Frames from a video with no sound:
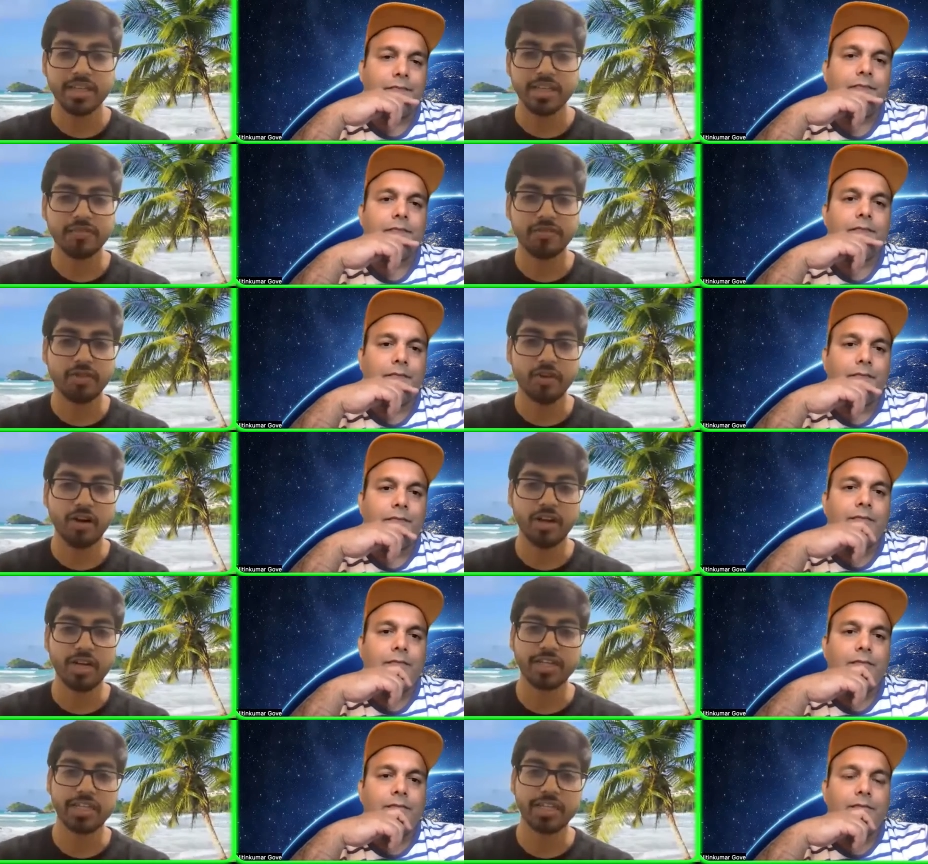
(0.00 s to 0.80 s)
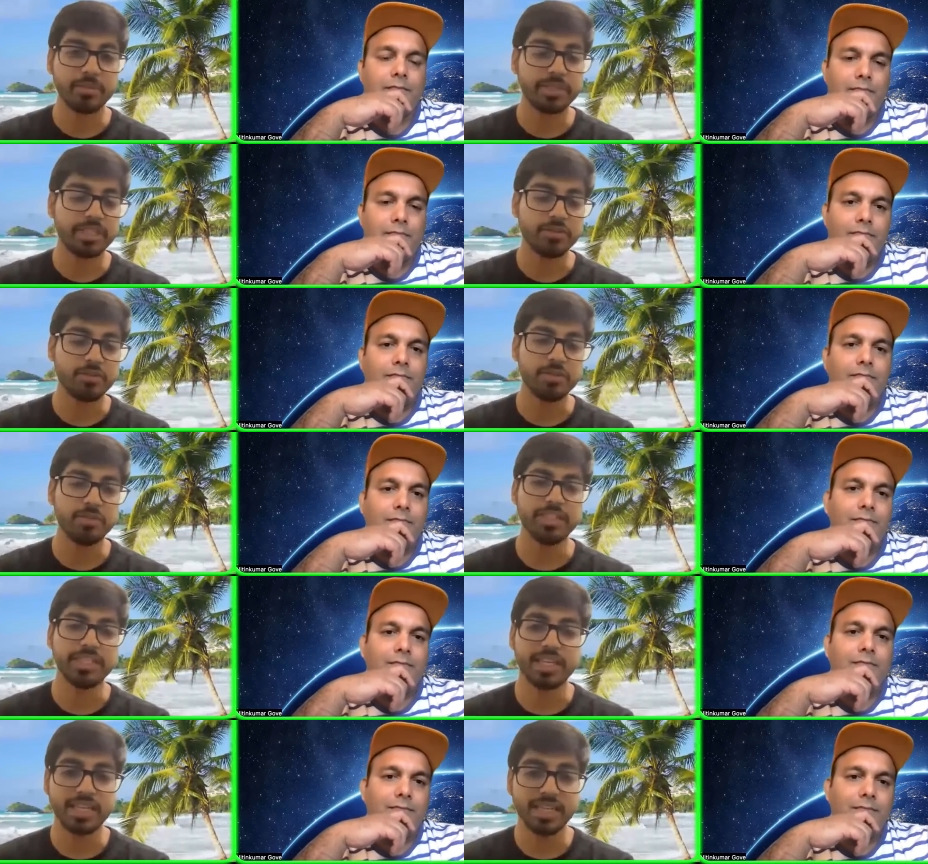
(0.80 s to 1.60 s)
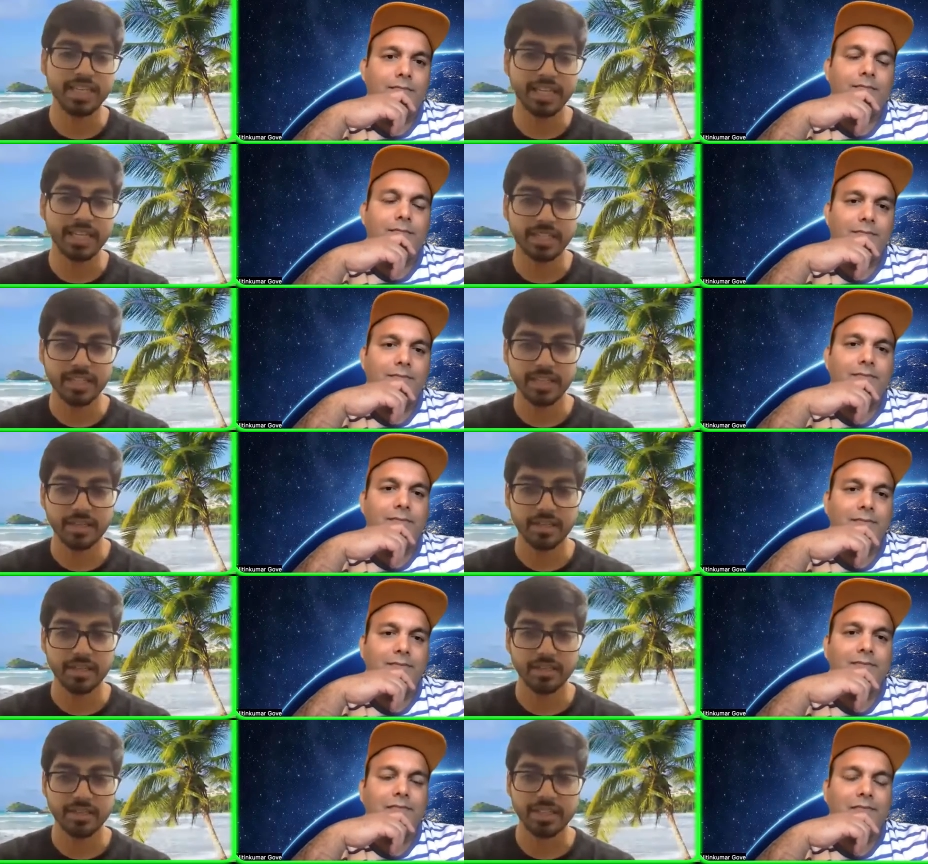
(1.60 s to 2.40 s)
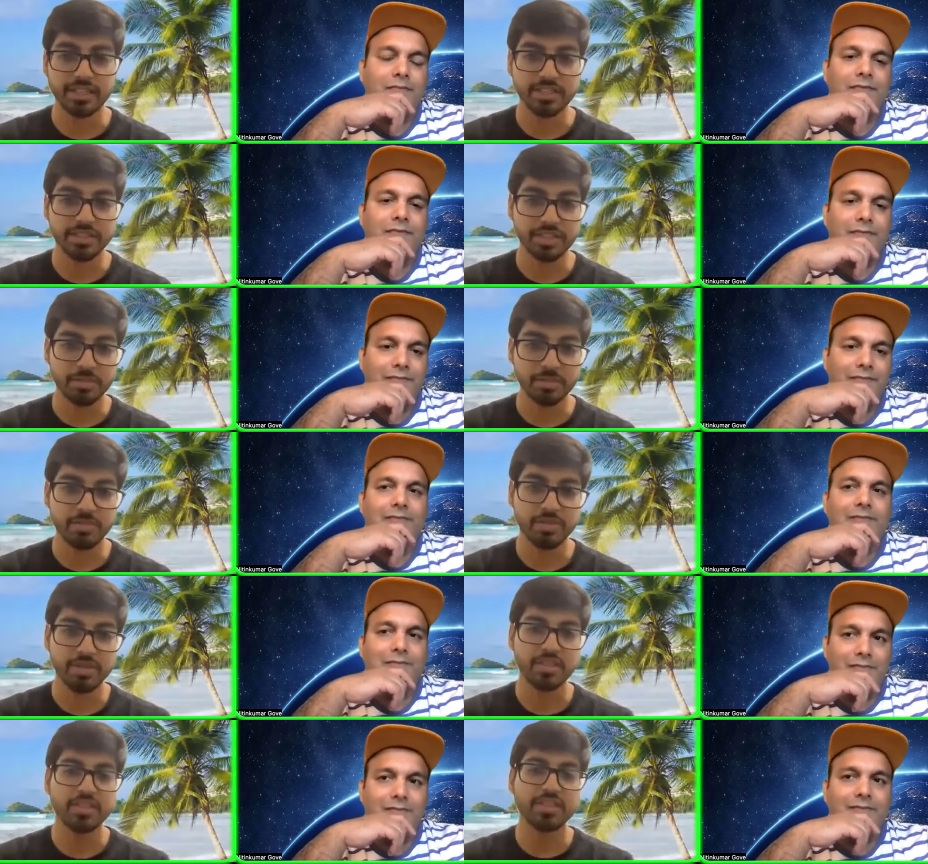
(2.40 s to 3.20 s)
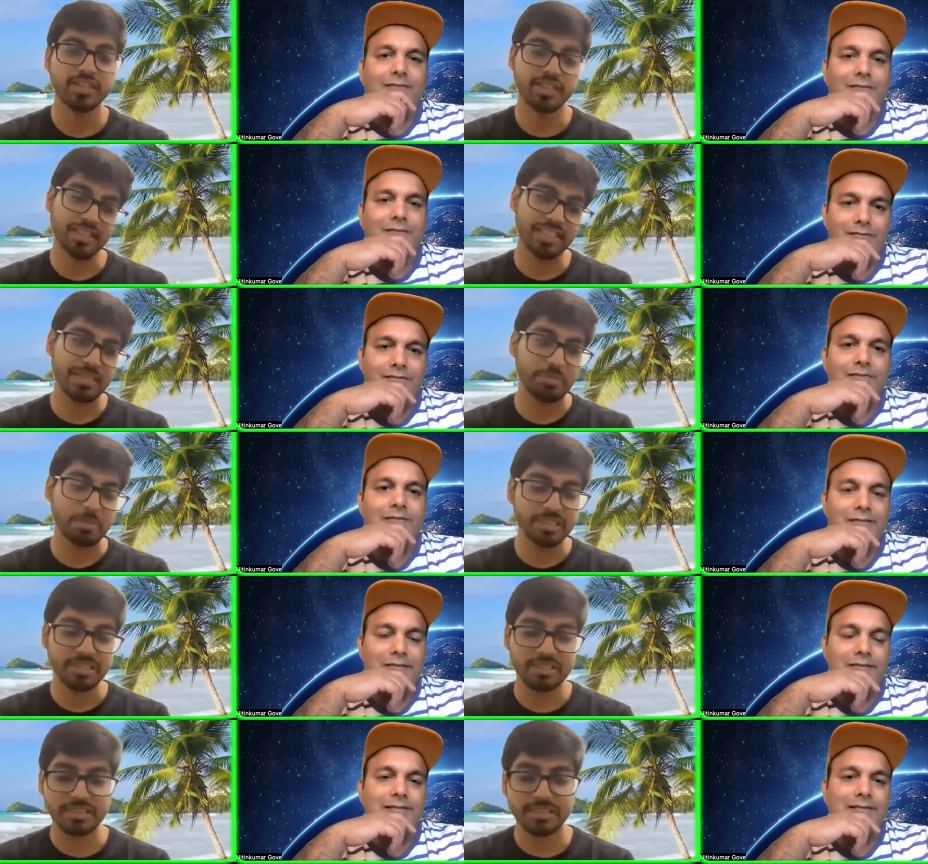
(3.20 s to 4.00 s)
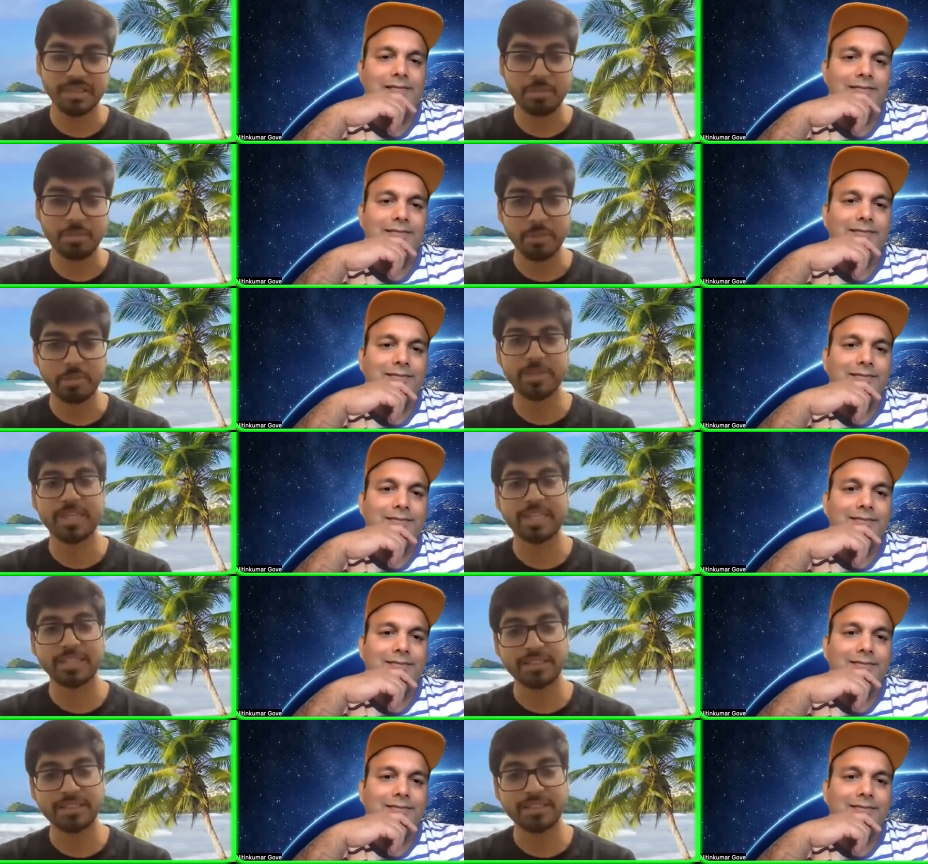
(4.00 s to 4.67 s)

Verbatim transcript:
Speaker 1: in fall and you will immediately get a internship depends some people